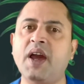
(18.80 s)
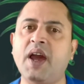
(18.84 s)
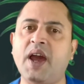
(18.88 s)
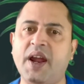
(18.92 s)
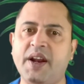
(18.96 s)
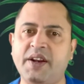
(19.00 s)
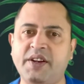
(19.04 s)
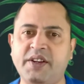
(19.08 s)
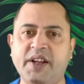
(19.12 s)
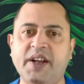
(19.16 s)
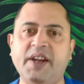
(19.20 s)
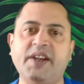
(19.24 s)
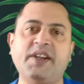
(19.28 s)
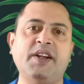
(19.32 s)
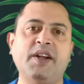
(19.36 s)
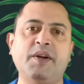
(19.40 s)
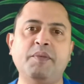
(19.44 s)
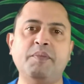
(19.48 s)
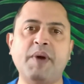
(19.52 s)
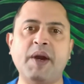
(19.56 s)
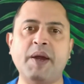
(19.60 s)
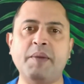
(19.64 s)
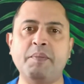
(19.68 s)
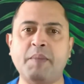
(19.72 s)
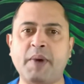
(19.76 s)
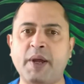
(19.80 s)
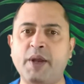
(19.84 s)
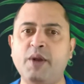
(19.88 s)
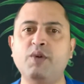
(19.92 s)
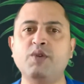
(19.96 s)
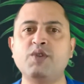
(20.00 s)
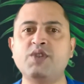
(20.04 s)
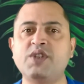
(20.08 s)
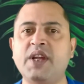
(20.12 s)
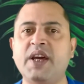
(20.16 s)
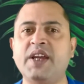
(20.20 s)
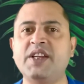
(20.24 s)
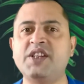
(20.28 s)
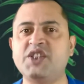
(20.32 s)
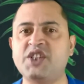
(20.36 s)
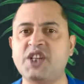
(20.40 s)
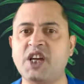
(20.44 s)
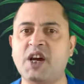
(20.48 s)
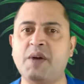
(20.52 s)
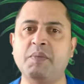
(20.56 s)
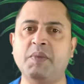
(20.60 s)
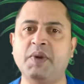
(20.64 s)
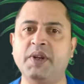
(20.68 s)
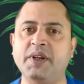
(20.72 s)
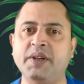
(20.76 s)
and directed by Manoj Night
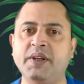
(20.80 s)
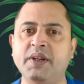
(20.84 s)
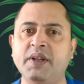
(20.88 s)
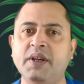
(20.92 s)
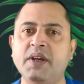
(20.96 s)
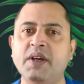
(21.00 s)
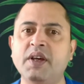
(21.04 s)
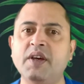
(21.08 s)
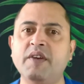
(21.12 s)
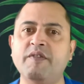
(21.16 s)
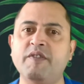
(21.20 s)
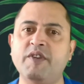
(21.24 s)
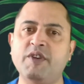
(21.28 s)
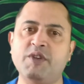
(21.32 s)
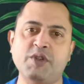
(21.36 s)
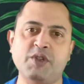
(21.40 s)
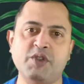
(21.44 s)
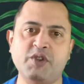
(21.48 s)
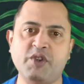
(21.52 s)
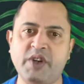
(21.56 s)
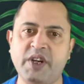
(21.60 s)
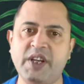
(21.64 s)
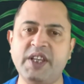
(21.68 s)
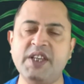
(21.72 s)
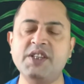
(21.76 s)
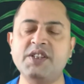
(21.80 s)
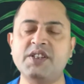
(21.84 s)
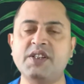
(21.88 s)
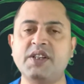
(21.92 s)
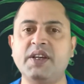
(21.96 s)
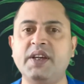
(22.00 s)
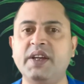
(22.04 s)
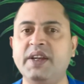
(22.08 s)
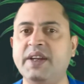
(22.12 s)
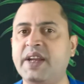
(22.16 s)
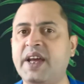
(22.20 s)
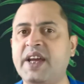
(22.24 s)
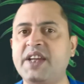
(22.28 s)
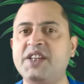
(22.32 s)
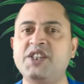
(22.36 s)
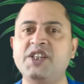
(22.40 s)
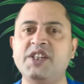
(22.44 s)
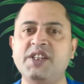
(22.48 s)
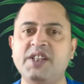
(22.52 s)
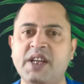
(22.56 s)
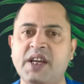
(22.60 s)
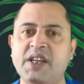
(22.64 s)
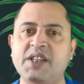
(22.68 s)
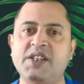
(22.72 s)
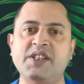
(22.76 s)
Shyamalan, which was released in
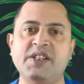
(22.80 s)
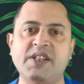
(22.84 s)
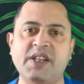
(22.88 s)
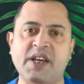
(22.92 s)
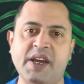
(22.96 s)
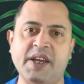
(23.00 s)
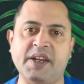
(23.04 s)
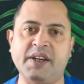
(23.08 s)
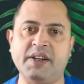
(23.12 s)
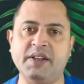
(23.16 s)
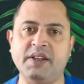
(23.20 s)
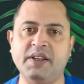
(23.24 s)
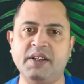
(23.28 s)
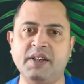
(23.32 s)
nineteen ninety-nine.